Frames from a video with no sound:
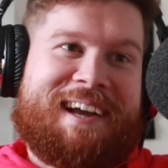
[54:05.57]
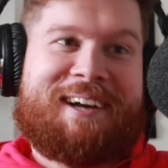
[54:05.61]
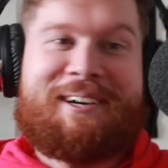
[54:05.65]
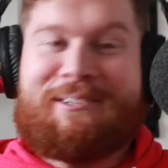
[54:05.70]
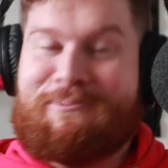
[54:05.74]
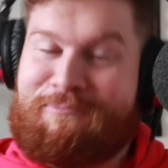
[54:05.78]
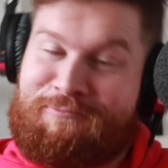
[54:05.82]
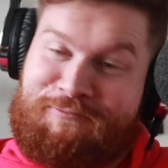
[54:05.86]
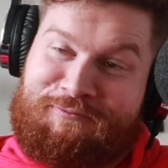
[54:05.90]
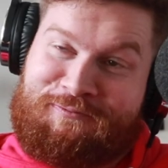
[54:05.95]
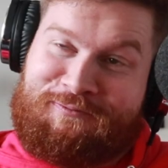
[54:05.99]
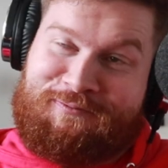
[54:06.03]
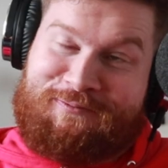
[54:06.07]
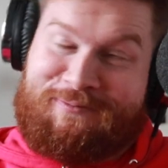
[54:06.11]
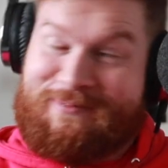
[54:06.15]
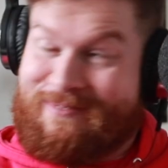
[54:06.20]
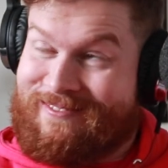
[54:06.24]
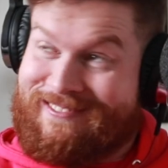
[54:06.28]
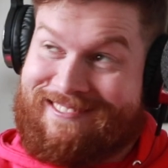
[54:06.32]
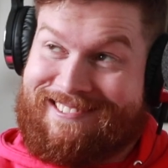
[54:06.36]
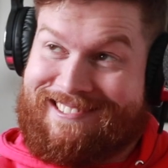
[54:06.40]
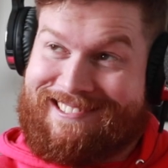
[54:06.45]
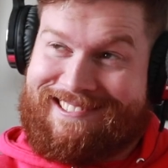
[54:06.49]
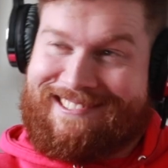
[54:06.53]
of stuff.
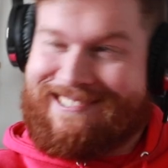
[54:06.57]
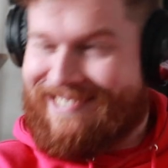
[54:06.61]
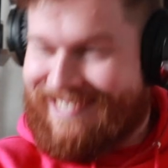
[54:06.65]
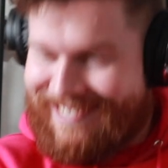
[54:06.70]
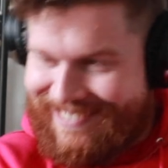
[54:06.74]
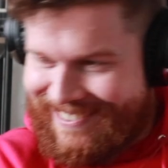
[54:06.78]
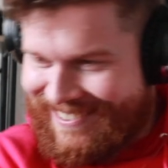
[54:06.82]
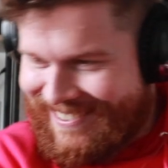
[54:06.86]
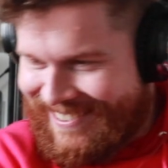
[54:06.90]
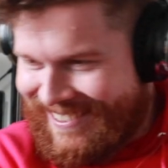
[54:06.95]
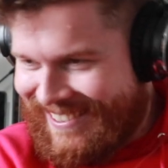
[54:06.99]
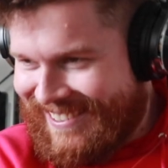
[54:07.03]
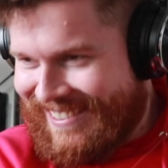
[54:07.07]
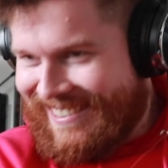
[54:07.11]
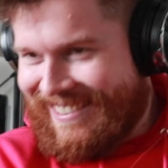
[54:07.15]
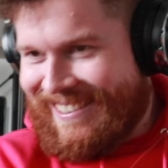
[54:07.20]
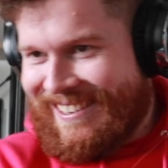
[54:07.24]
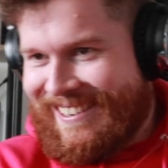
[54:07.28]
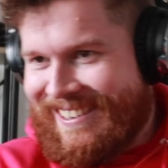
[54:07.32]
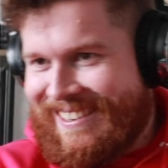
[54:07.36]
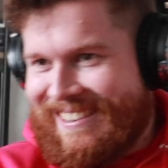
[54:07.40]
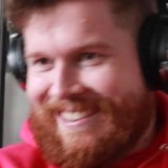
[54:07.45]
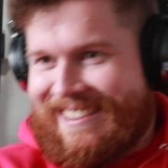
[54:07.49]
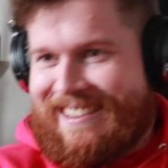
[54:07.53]
Mm,
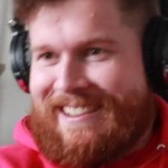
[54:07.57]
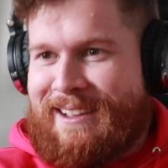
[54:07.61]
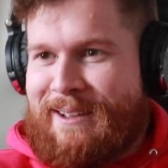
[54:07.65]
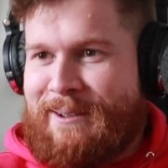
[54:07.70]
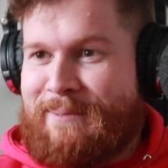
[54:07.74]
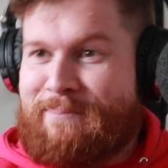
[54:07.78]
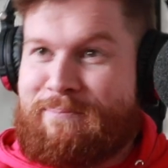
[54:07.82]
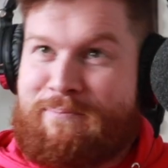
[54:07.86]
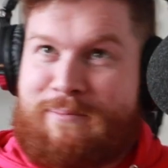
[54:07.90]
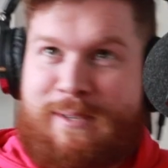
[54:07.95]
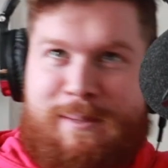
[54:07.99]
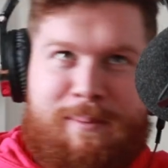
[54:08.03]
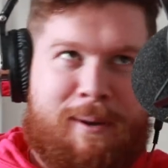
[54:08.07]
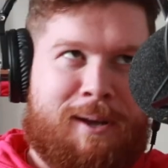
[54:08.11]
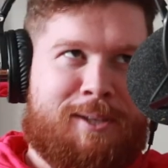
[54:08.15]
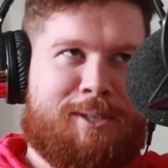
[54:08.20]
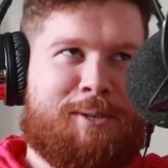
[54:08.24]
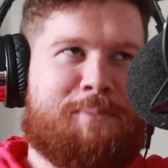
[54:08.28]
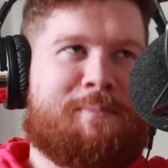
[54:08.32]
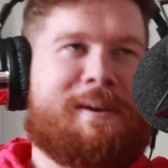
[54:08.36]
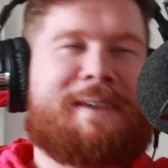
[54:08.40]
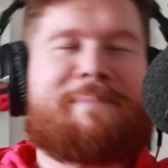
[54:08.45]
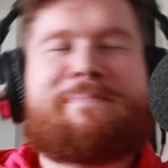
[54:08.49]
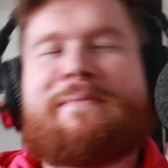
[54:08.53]
mm, sponsor
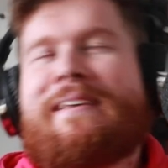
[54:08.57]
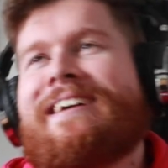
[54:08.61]
me.